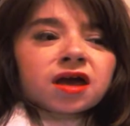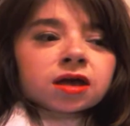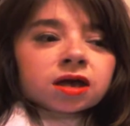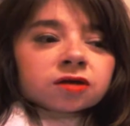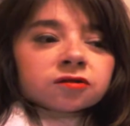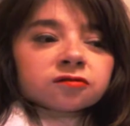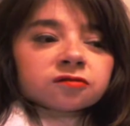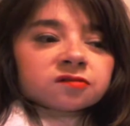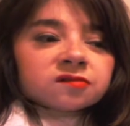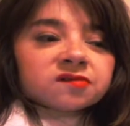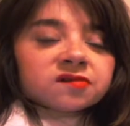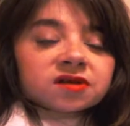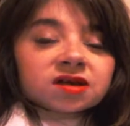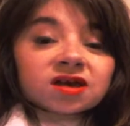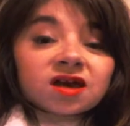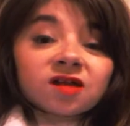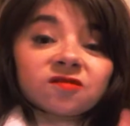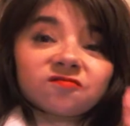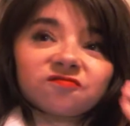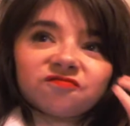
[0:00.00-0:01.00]
interesting
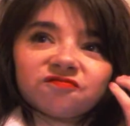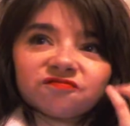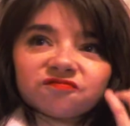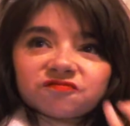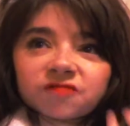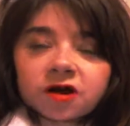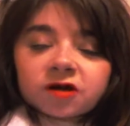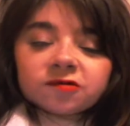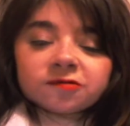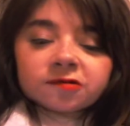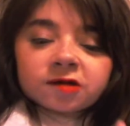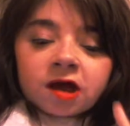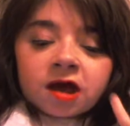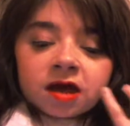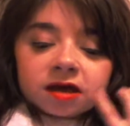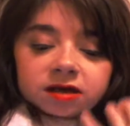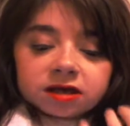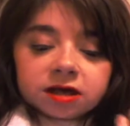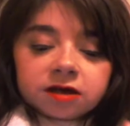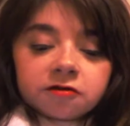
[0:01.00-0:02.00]
and fresh
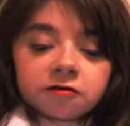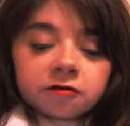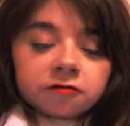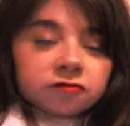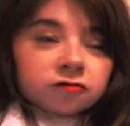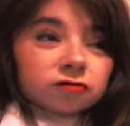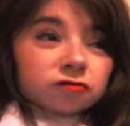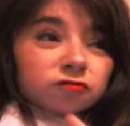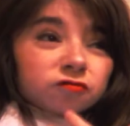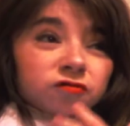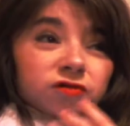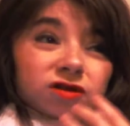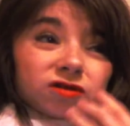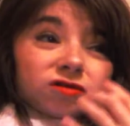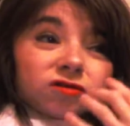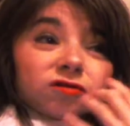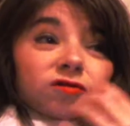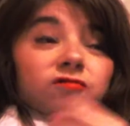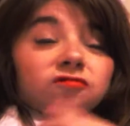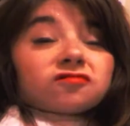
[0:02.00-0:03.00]
character when
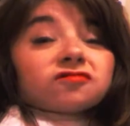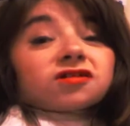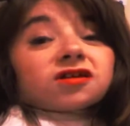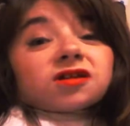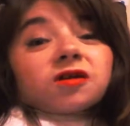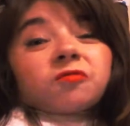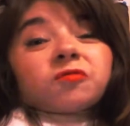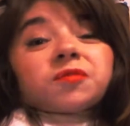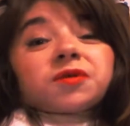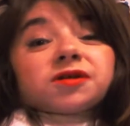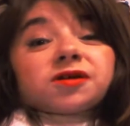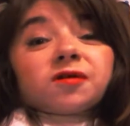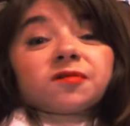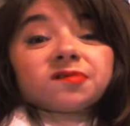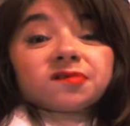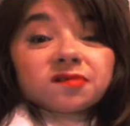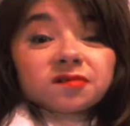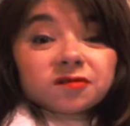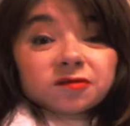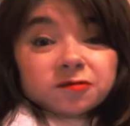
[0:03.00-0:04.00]
you look at everybody
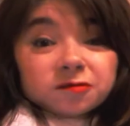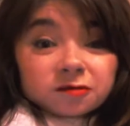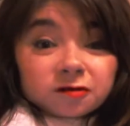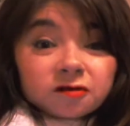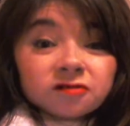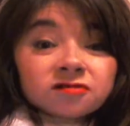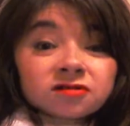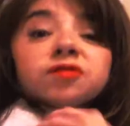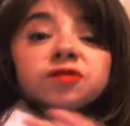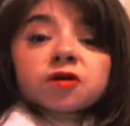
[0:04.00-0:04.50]
else in the show.